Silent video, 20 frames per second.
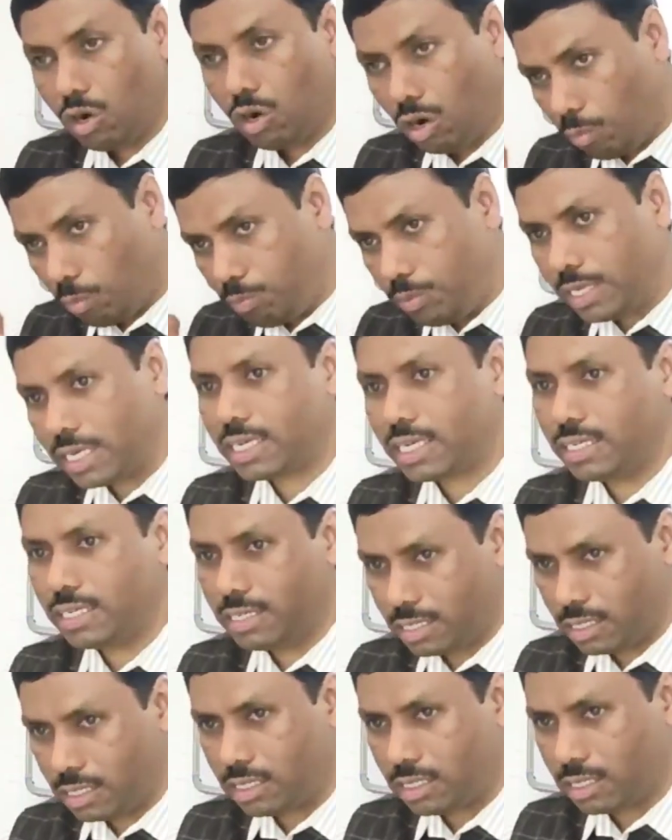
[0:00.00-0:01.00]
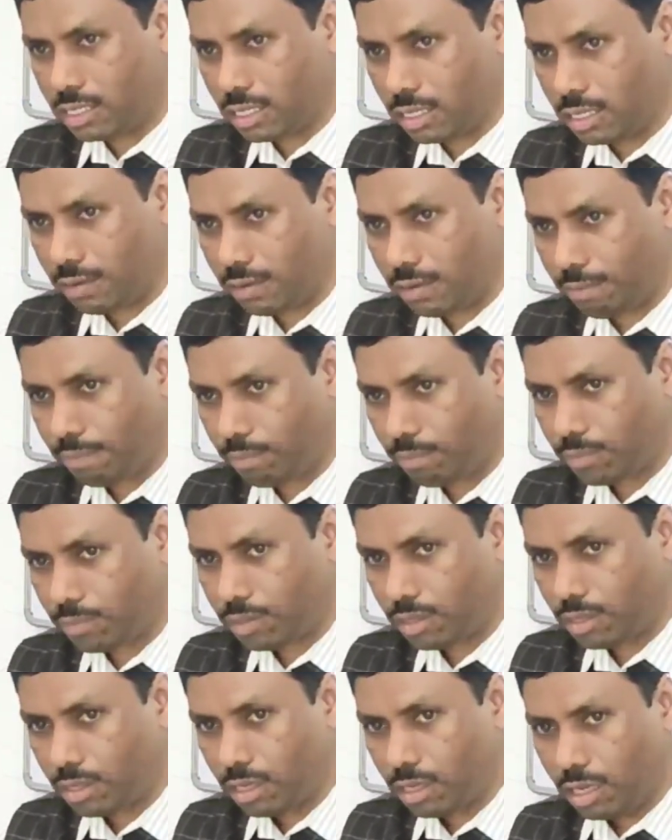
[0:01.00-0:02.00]
oblique insertion
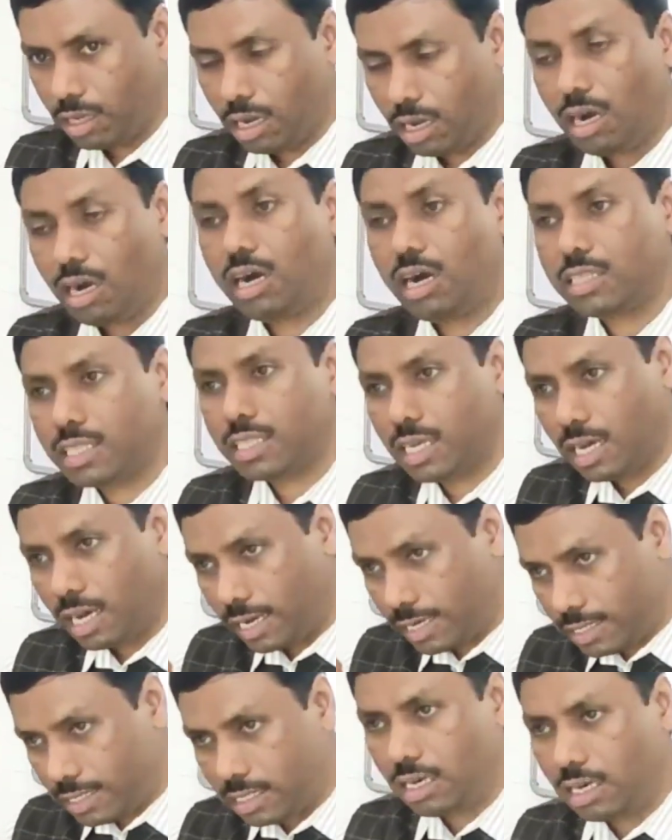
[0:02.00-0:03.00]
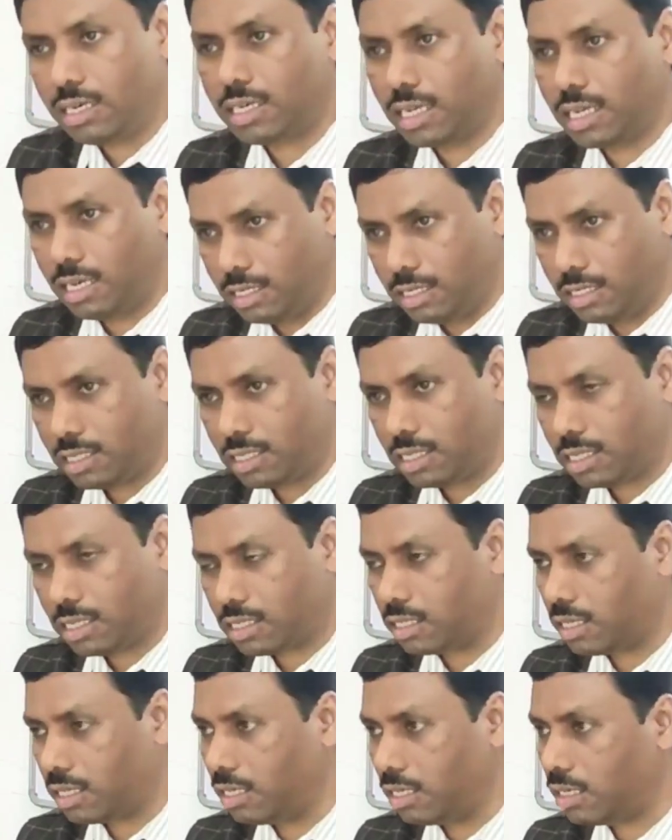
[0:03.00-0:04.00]
or the horizontal
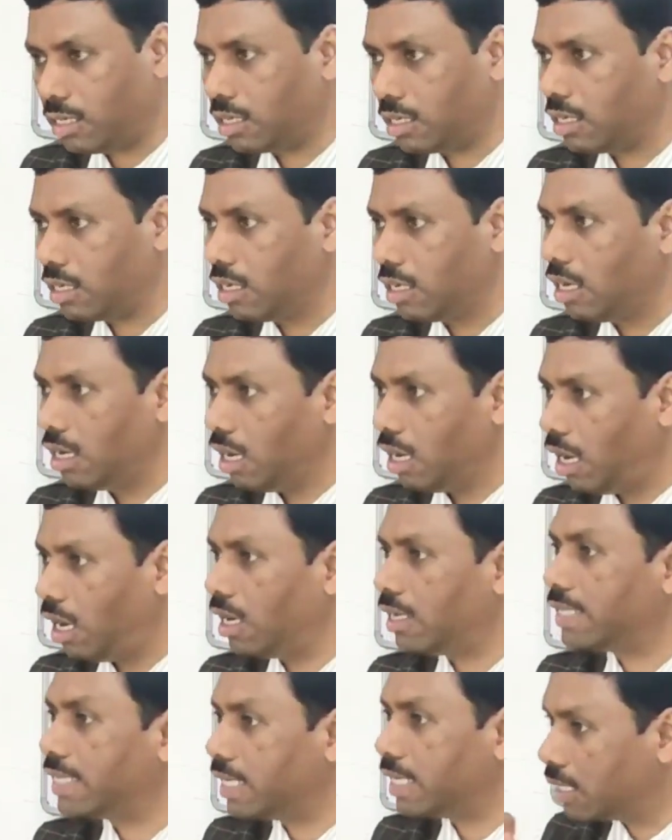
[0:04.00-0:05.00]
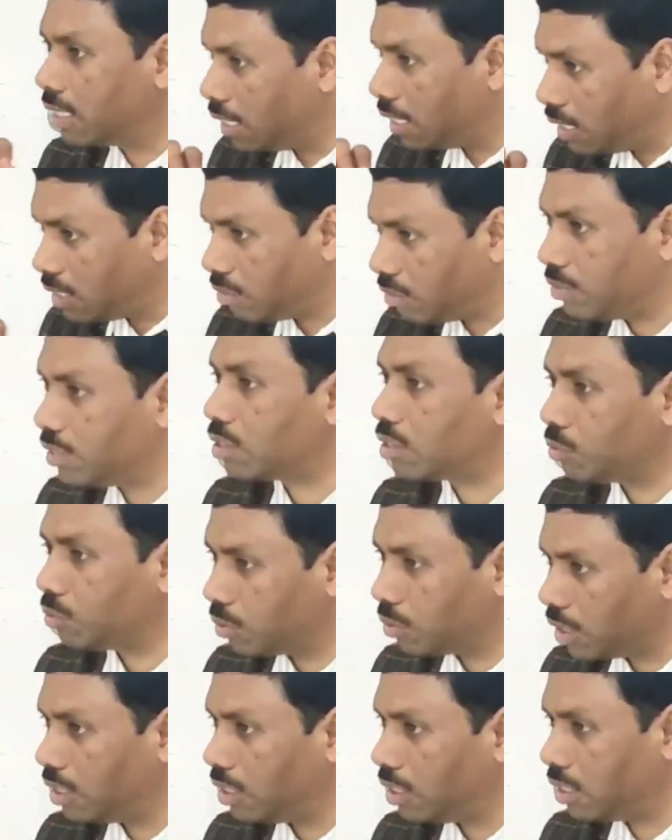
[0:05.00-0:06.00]
insertion or the transverse
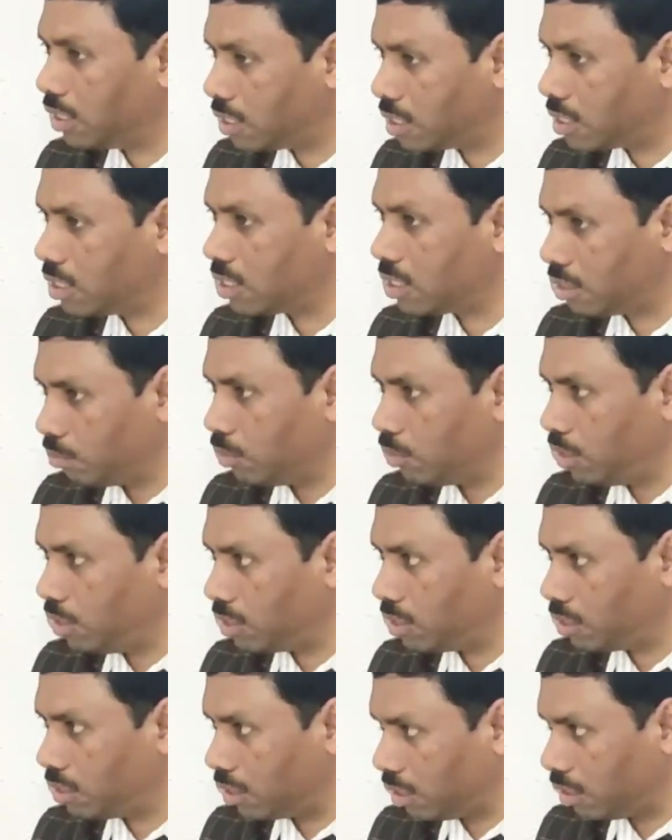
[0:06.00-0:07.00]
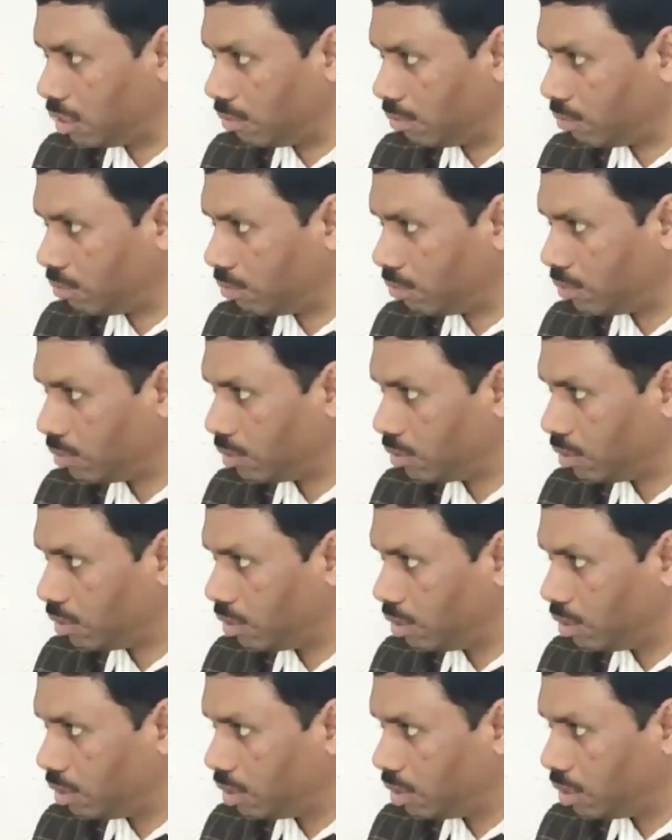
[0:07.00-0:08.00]
cutaneous stimulation.
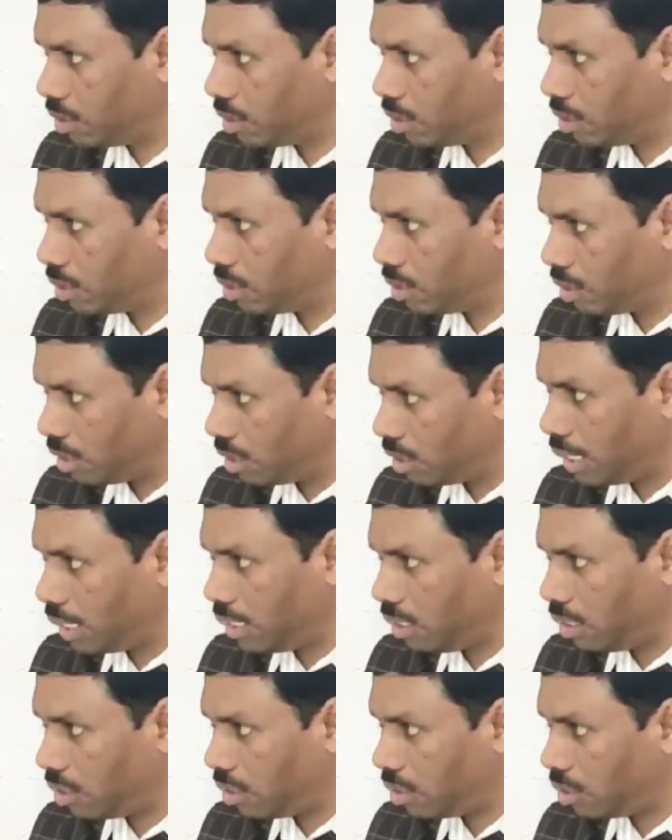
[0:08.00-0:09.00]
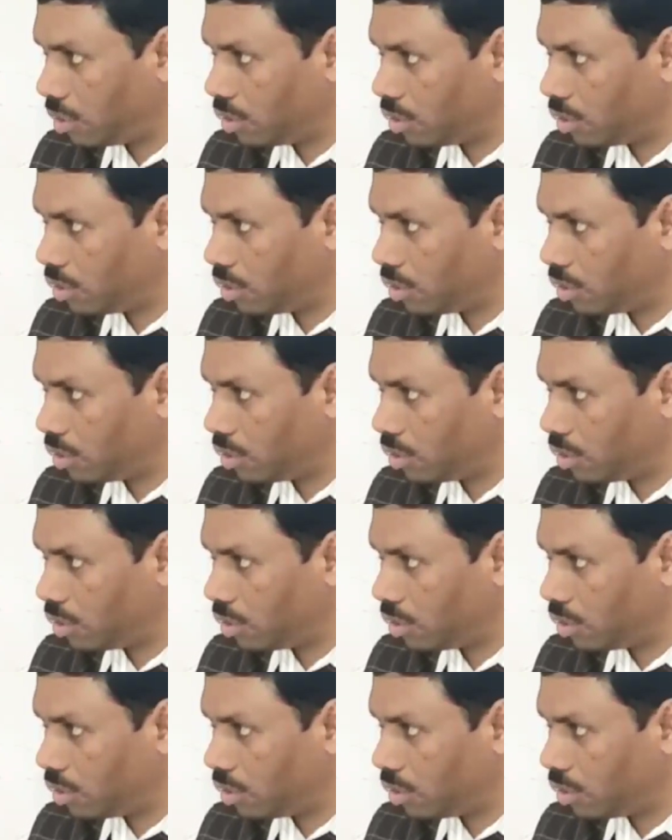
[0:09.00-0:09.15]
Right?